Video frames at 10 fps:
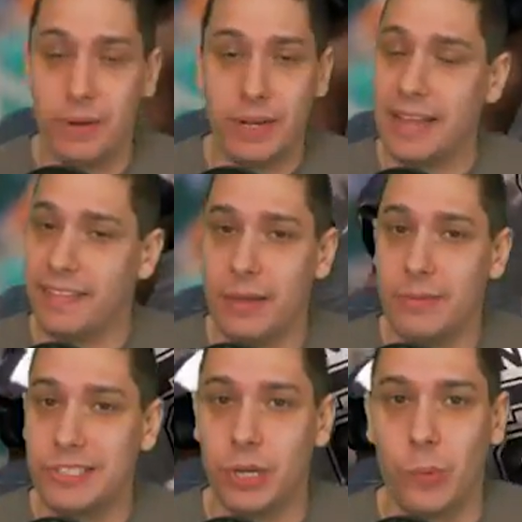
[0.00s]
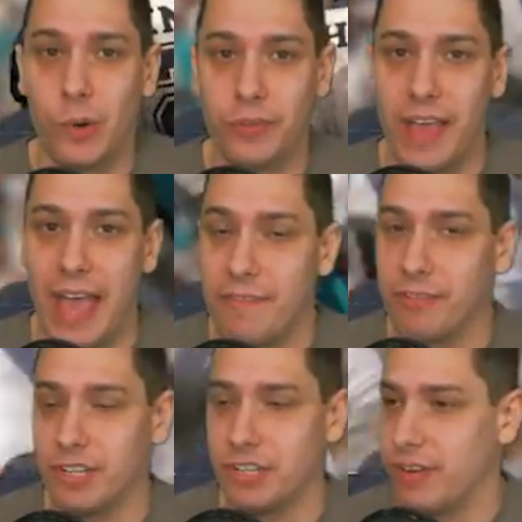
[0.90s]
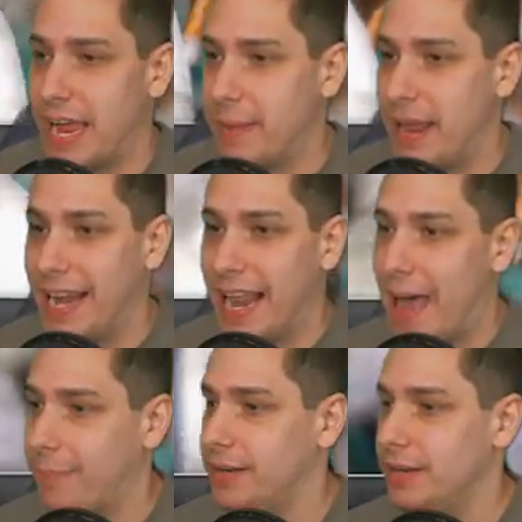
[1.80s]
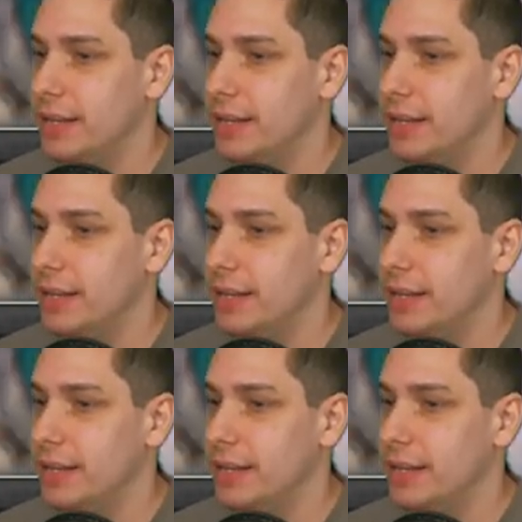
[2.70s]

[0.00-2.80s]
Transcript: I think it was still worth the effort to try and make it happen.